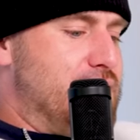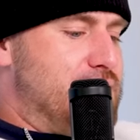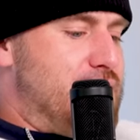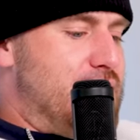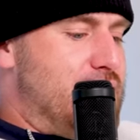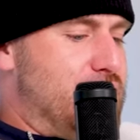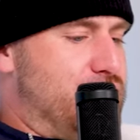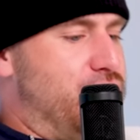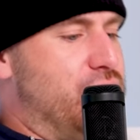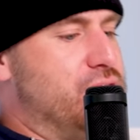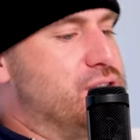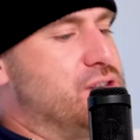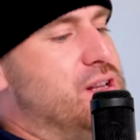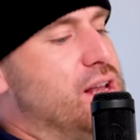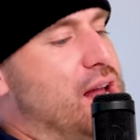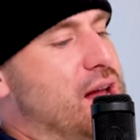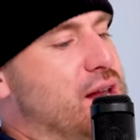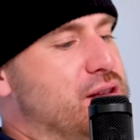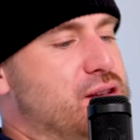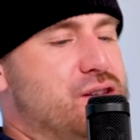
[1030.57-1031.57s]
Dan, Dan's for
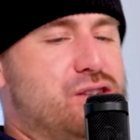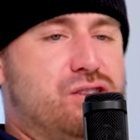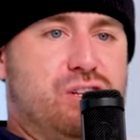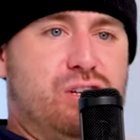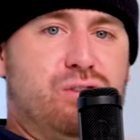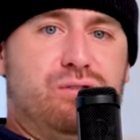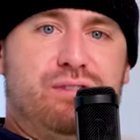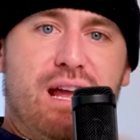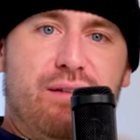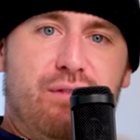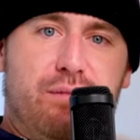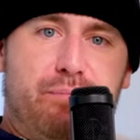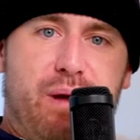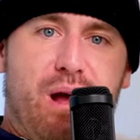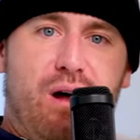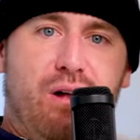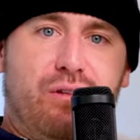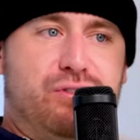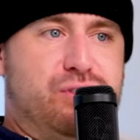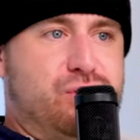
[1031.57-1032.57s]
this. Dan, this is to you.
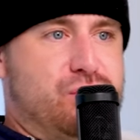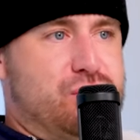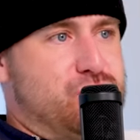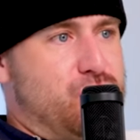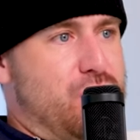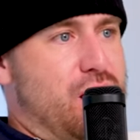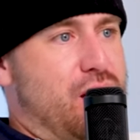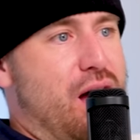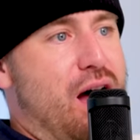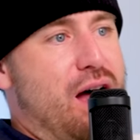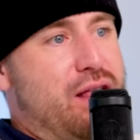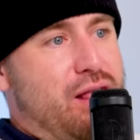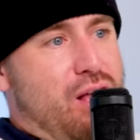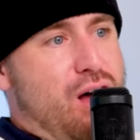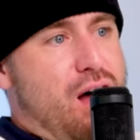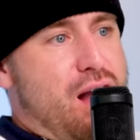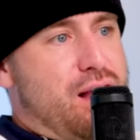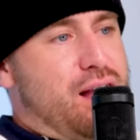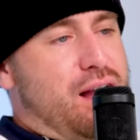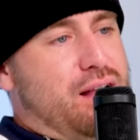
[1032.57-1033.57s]
David Bell too as well.
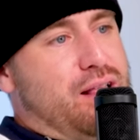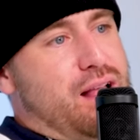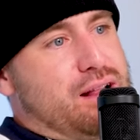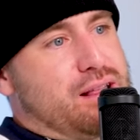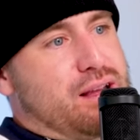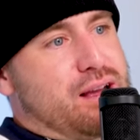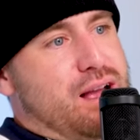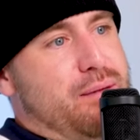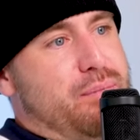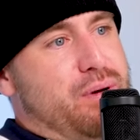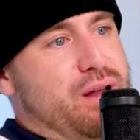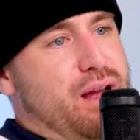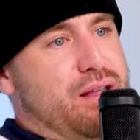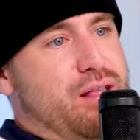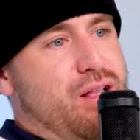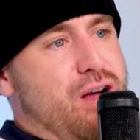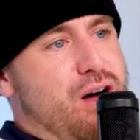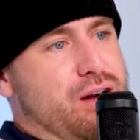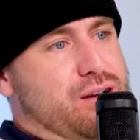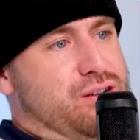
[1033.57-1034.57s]
Unlock. I, I like the company
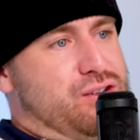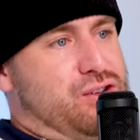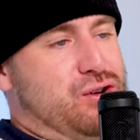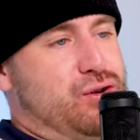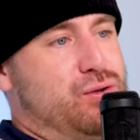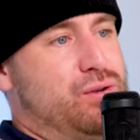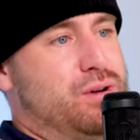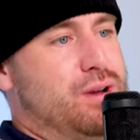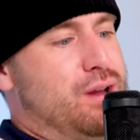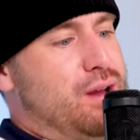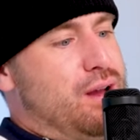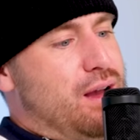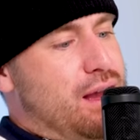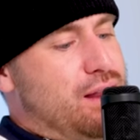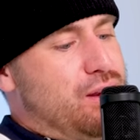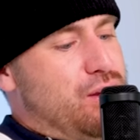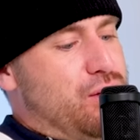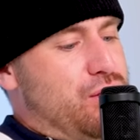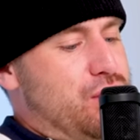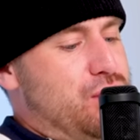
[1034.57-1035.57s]
Unlock too.
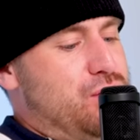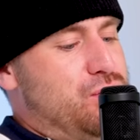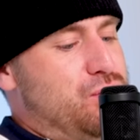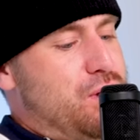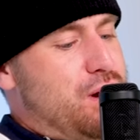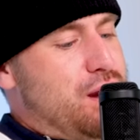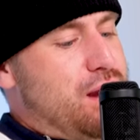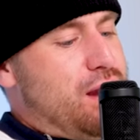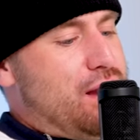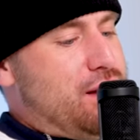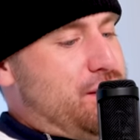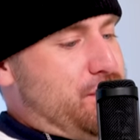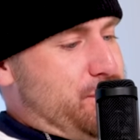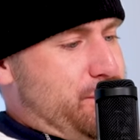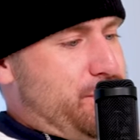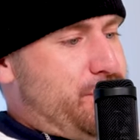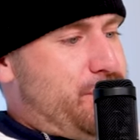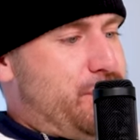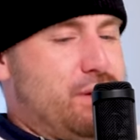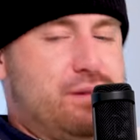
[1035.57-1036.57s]
I know that you. Uh,
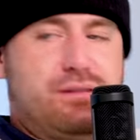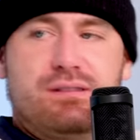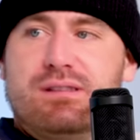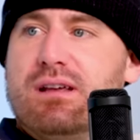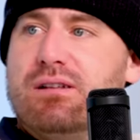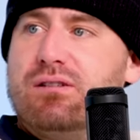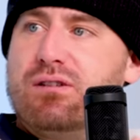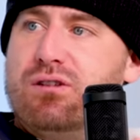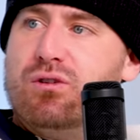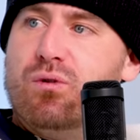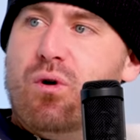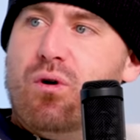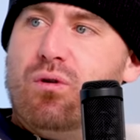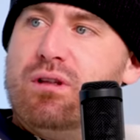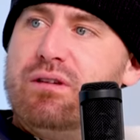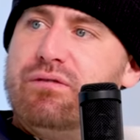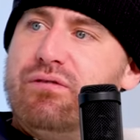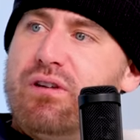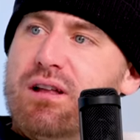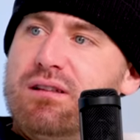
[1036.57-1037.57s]
it's the new
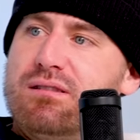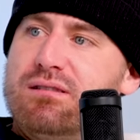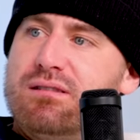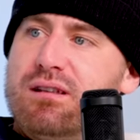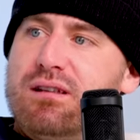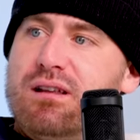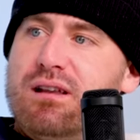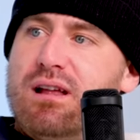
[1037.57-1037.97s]
OnlyFans